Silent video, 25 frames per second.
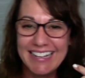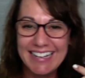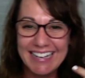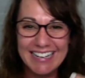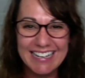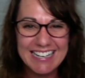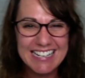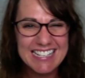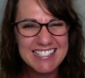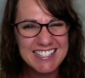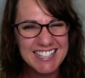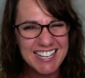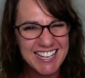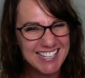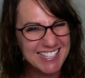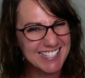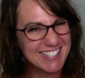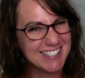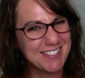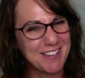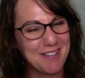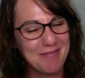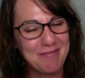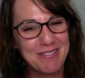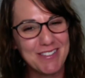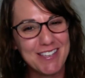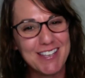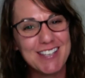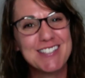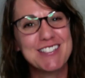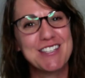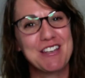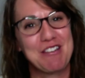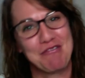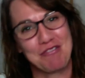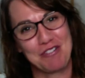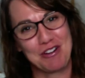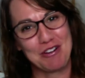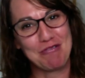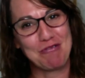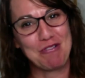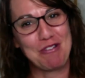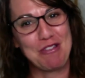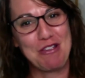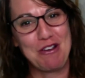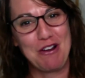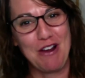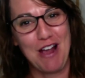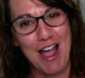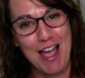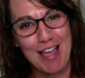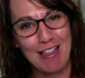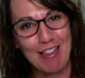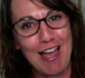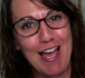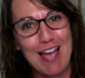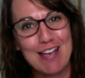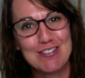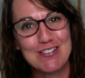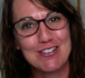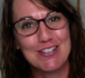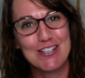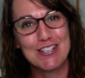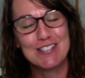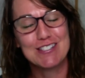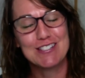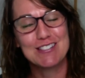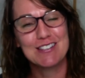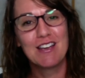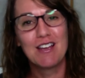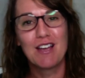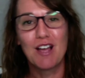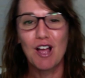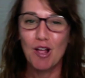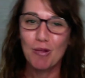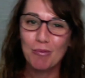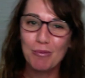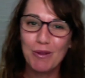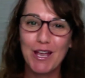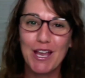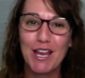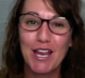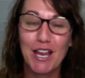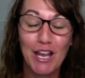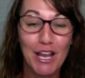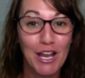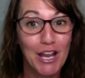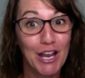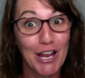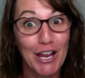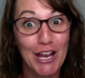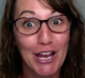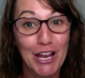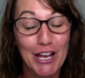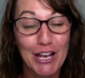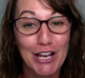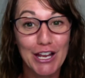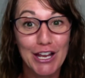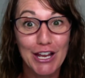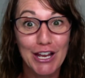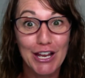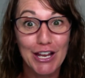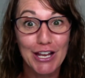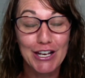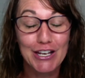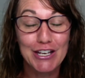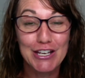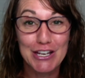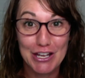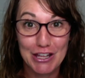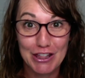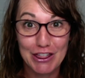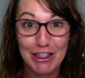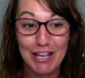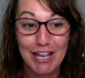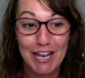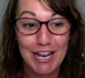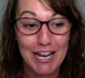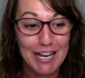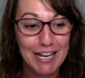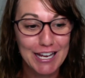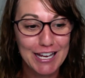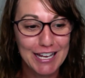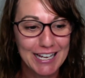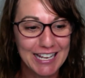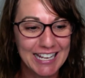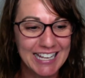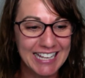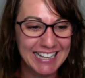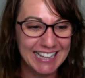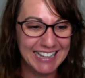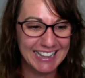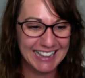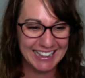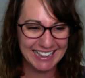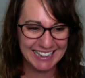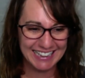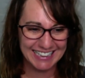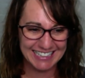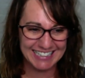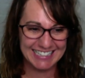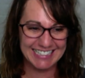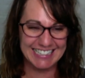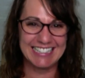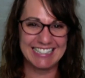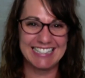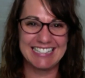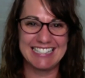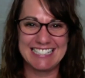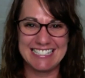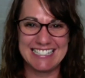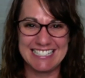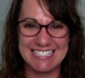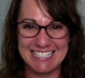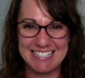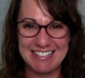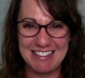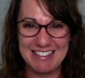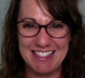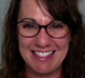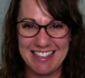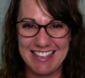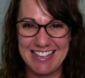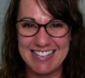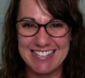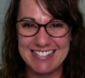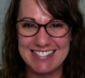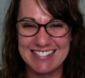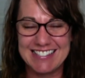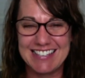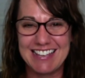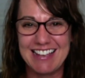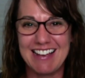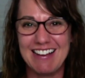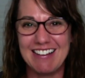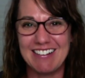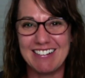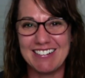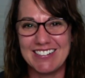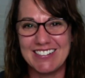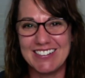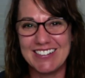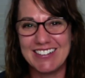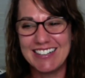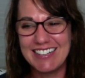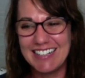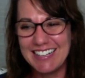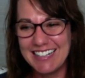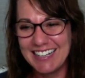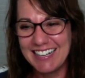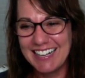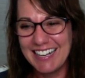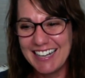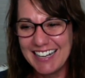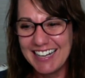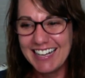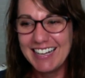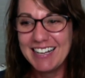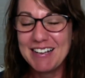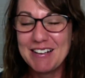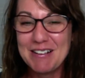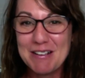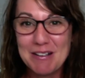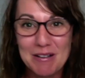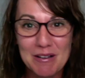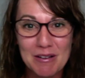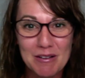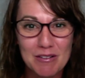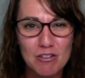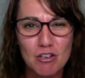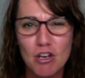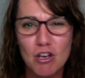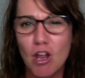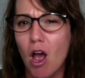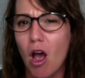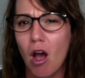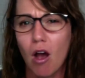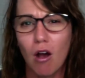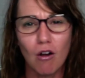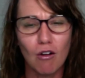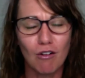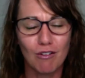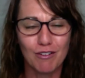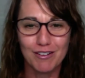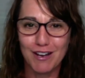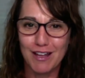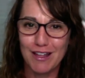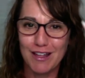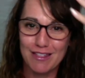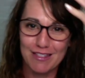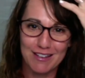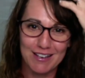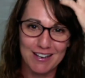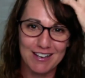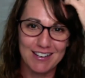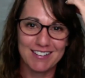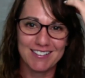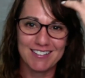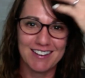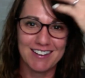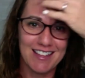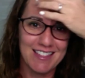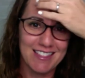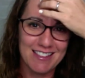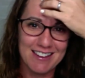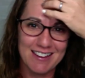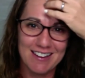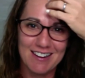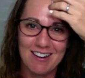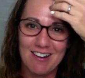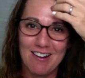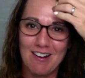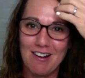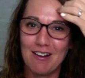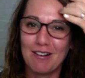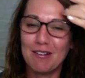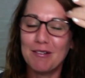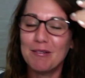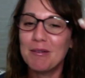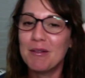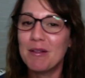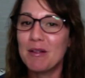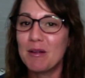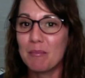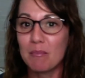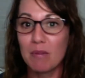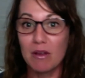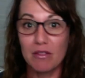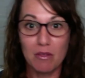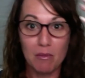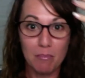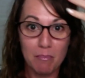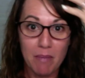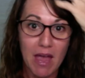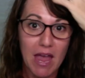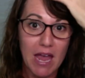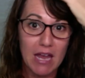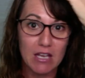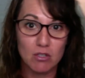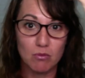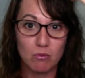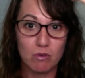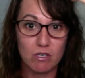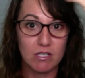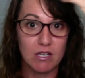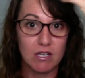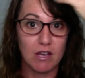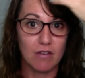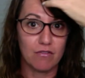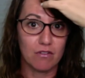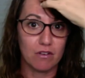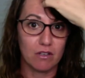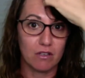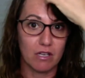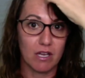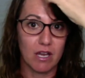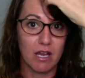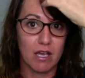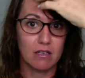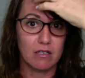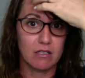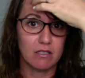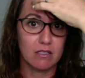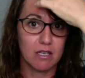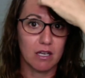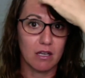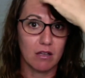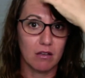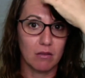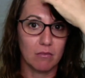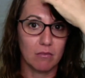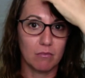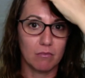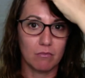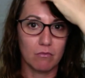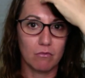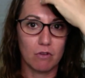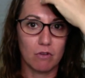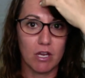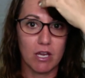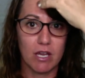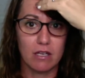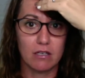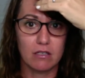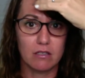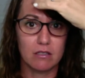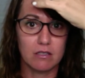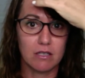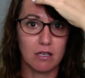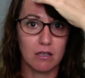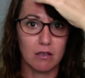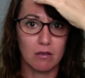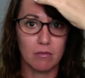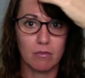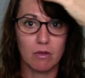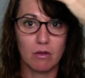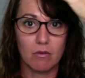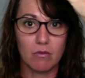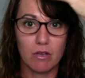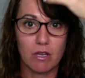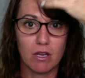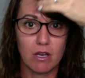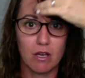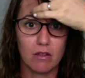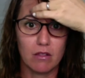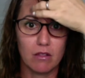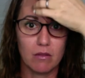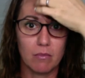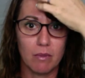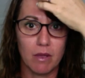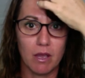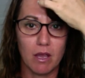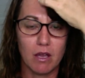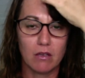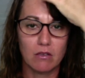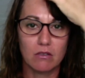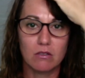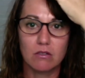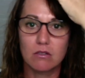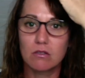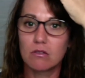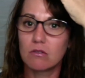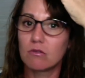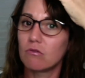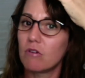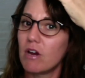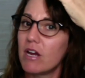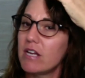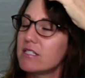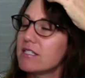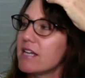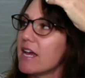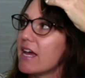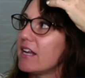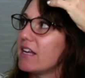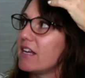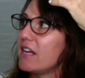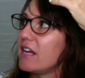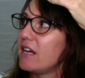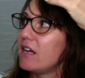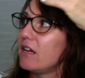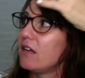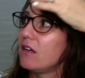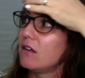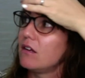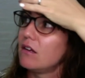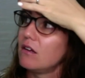he's like, is something different with your eyelashes? I'm like, do you think? Do you think so? No, nothing at all. But the bangs, we definitely had to tell him. We had to tell him that we cut the bangs. Right, Daddy?